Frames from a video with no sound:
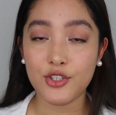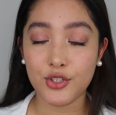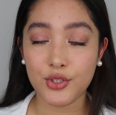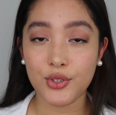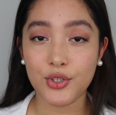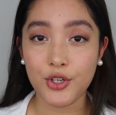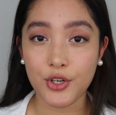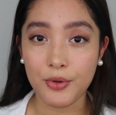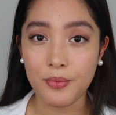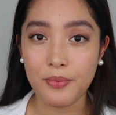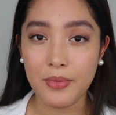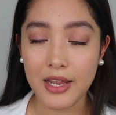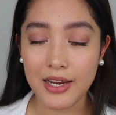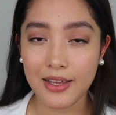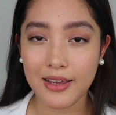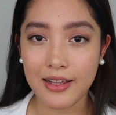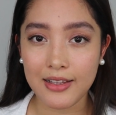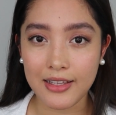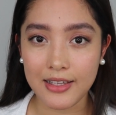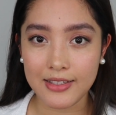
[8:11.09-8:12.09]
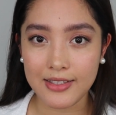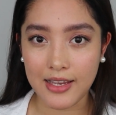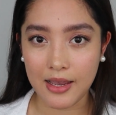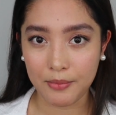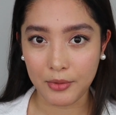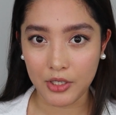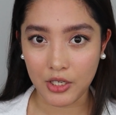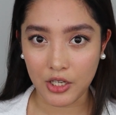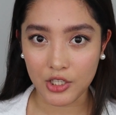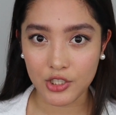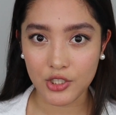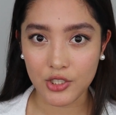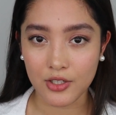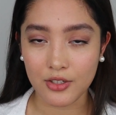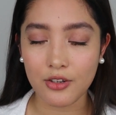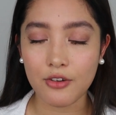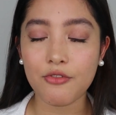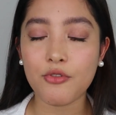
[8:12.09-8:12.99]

do your medical examination.